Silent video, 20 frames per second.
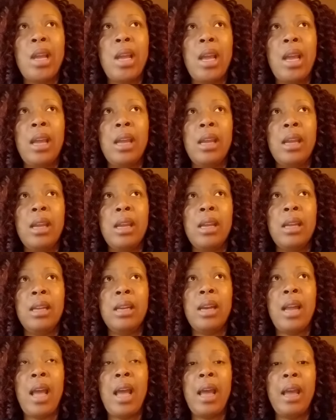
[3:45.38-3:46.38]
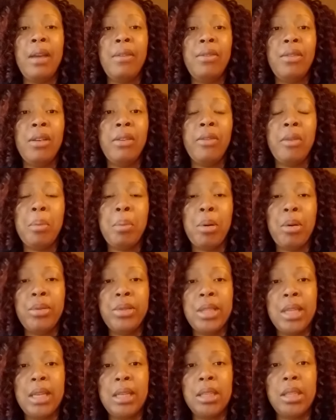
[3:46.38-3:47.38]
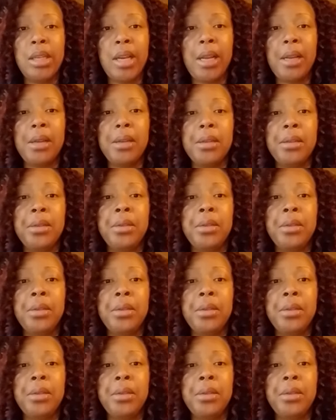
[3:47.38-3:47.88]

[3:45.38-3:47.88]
and half of a protein shake.